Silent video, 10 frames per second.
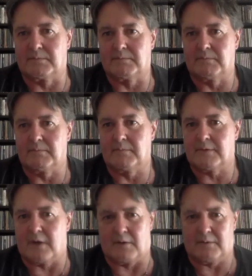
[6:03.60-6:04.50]
to
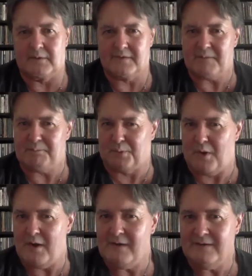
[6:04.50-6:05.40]
go, is
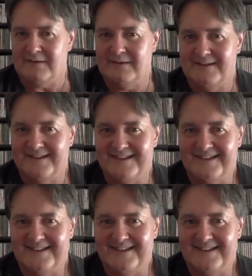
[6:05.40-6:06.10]
that Brian?